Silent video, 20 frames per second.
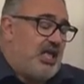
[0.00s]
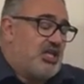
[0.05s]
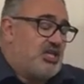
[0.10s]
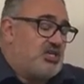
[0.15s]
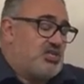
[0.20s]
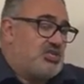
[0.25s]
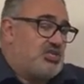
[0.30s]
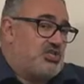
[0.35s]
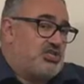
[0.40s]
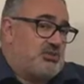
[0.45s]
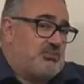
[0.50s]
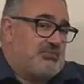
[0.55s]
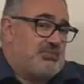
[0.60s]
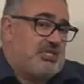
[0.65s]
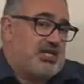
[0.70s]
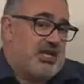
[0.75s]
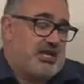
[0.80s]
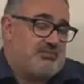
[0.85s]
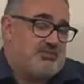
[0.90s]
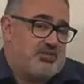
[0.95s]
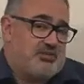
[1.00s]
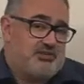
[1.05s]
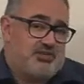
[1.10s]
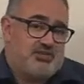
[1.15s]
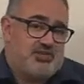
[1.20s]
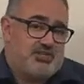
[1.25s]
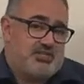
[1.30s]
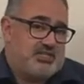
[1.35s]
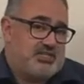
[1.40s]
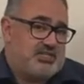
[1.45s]
Sometimes there are
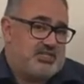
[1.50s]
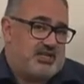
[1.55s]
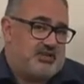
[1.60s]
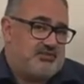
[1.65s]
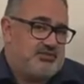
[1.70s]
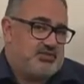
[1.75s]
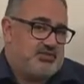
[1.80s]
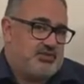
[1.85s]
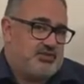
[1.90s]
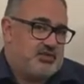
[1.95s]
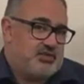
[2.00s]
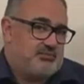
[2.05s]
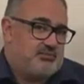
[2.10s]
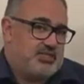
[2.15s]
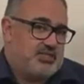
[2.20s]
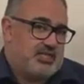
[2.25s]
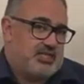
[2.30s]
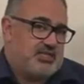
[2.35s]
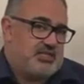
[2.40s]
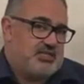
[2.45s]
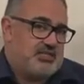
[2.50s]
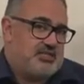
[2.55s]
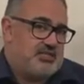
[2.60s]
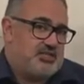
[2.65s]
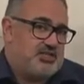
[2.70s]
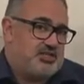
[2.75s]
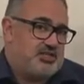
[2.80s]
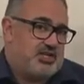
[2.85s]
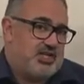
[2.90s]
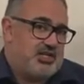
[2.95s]
just a set of circumstances that
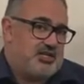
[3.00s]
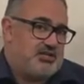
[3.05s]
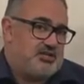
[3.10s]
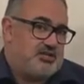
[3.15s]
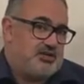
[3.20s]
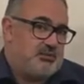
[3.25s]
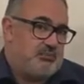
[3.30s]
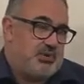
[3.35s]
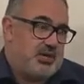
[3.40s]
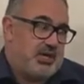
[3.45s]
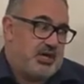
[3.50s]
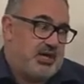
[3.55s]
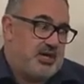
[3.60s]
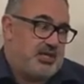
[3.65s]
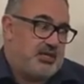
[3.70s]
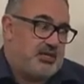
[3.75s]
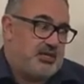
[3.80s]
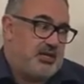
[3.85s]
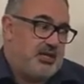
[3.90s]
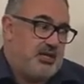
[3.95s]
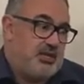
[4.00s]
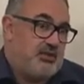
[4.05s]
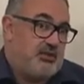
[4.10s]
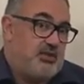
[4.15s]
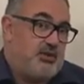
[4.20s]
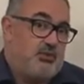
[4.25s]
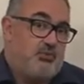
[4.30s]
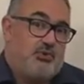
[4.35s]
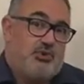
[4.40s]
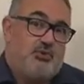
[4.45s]
change the pain
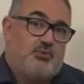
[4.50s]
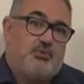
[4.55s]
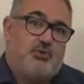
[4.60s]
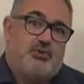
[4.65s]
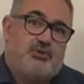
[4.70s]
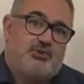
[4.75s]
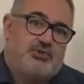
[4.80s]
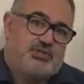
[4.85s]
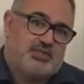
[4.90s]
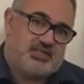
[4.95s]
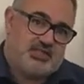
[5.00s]
that we weren't